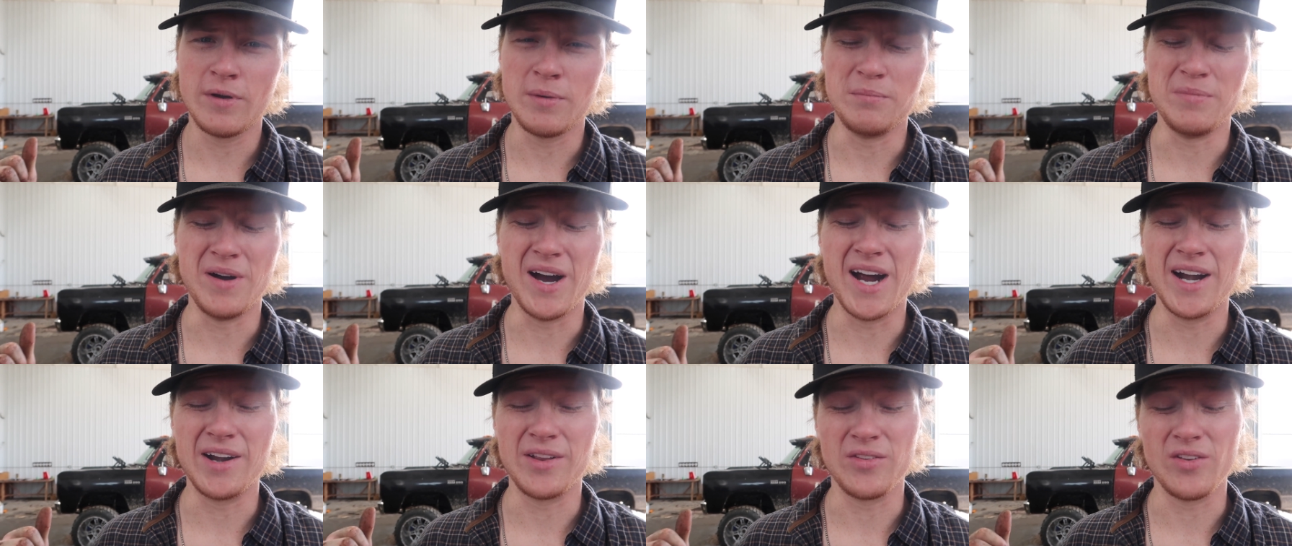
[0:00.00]

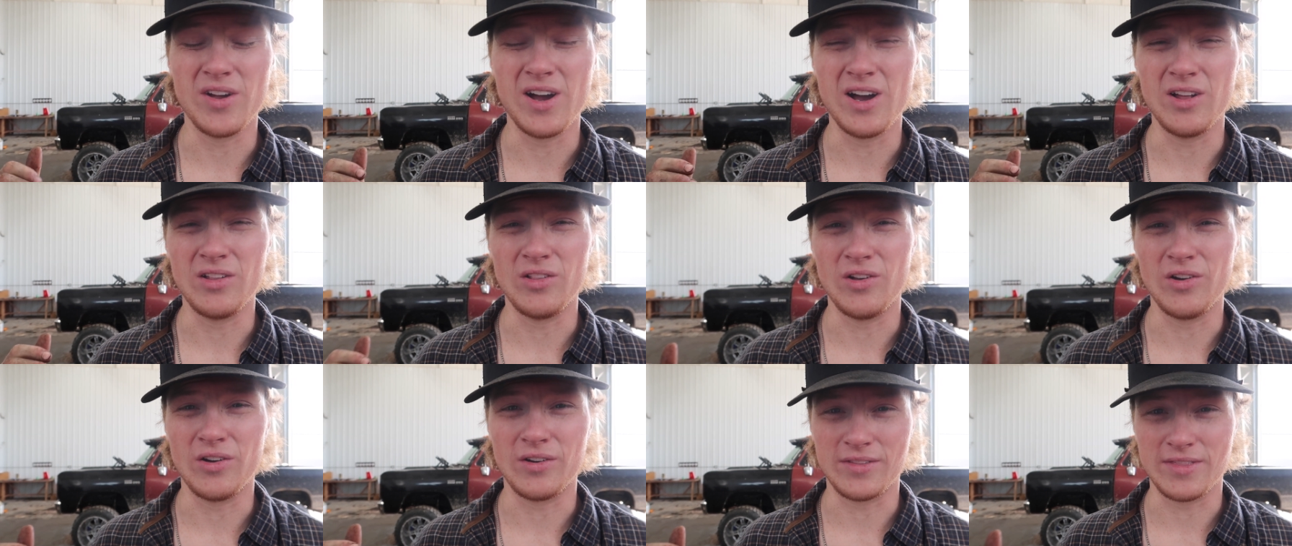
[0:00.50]
but I don't know how
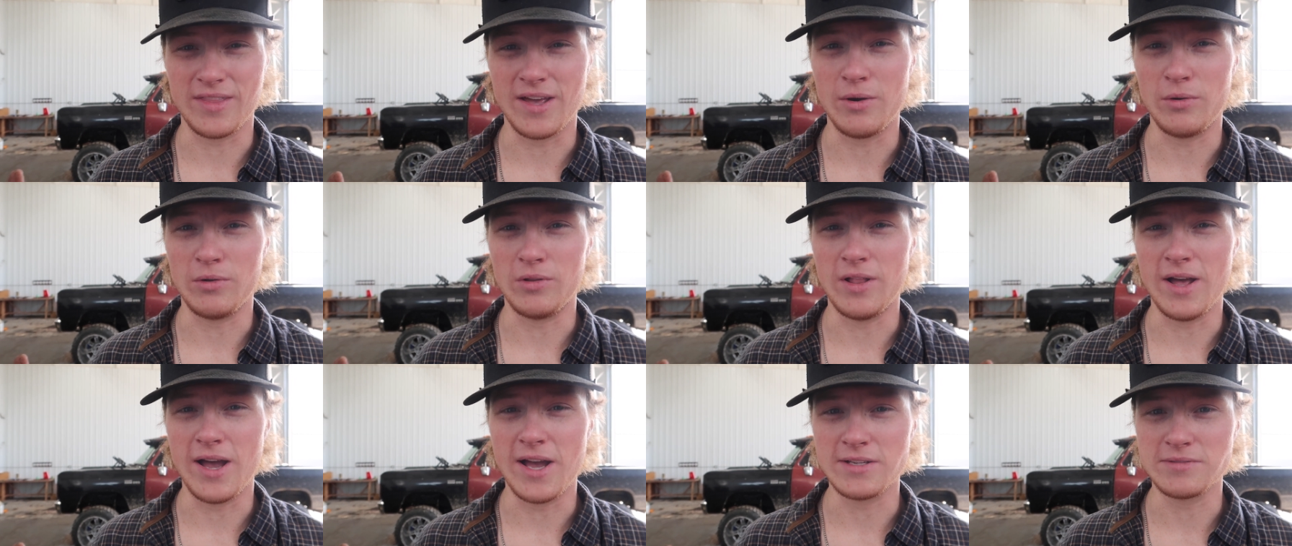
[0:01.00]
long that
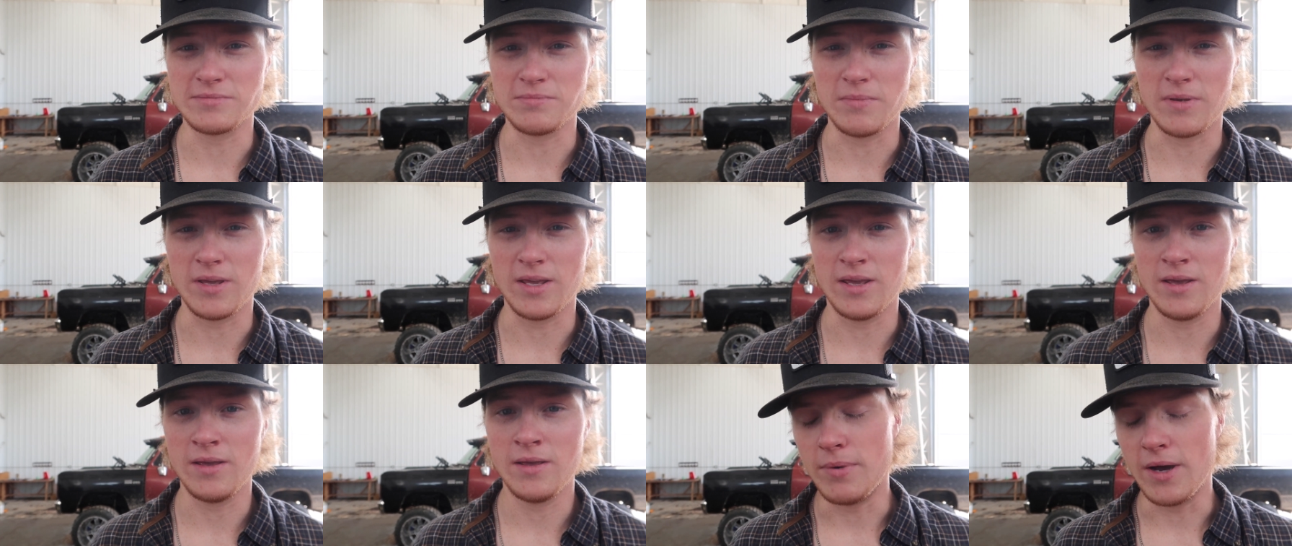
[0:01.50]
will last
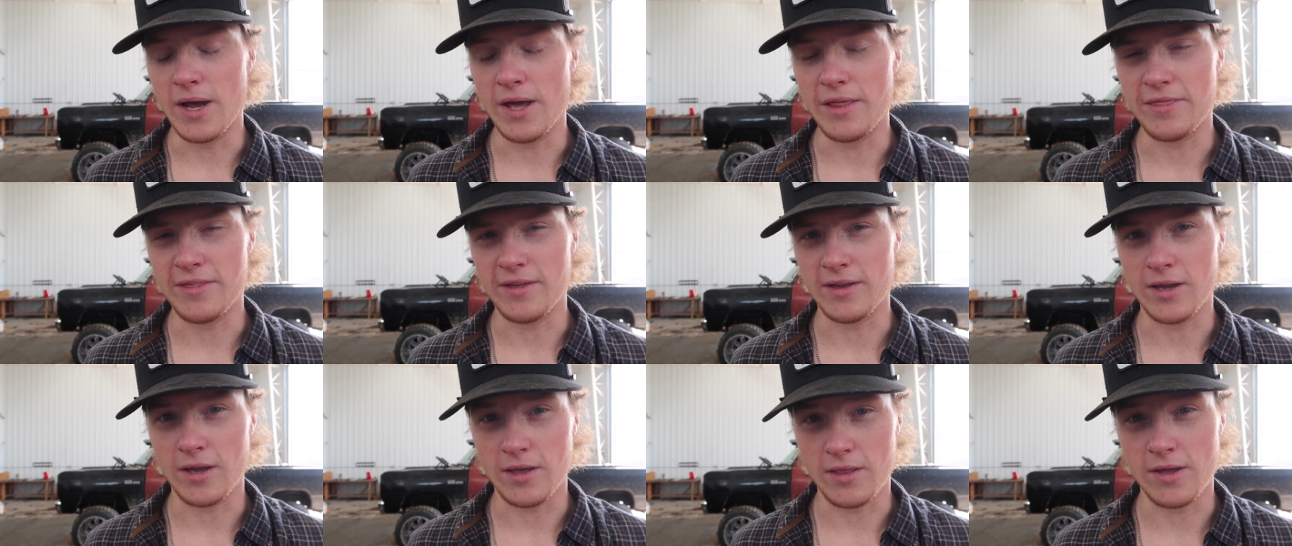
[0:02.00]
me, but I
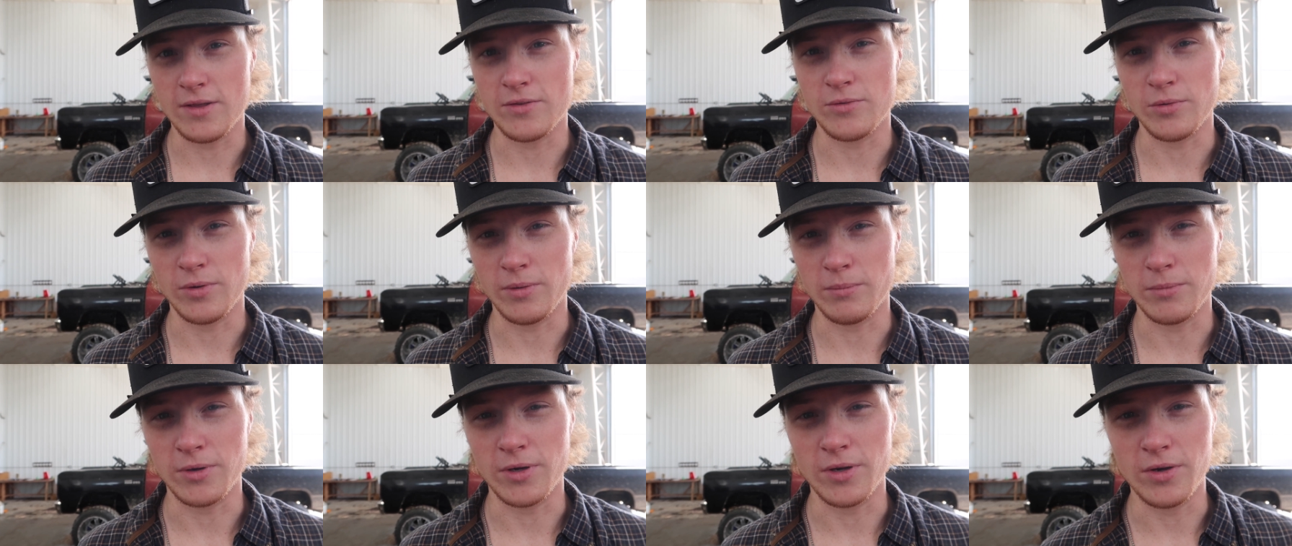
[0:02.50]
think that's what
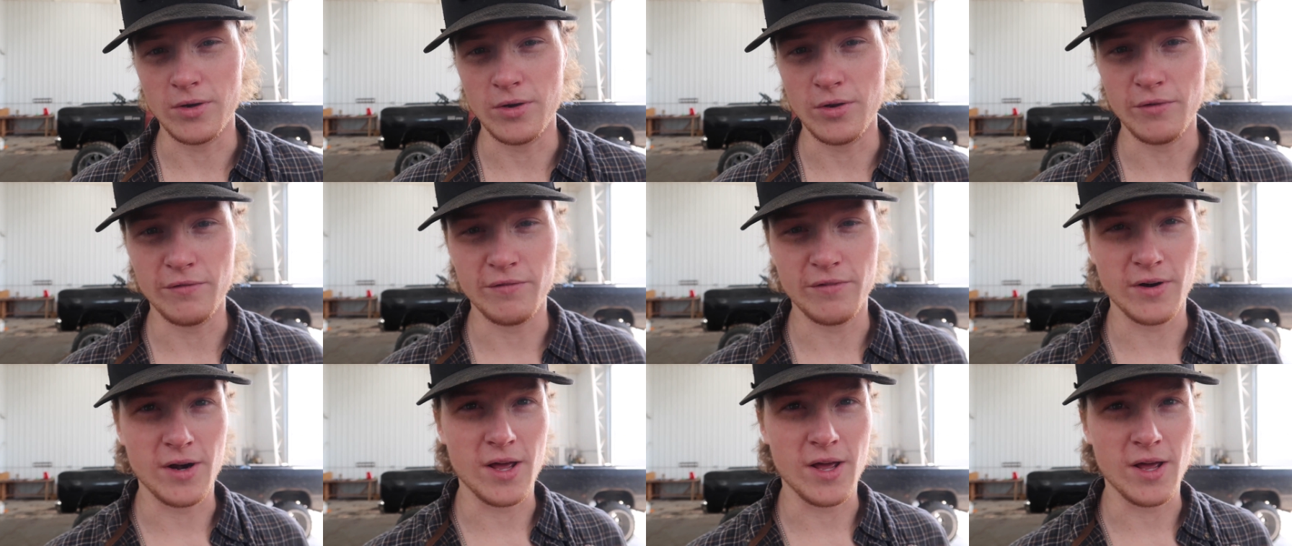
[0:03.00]
I'm gonna do for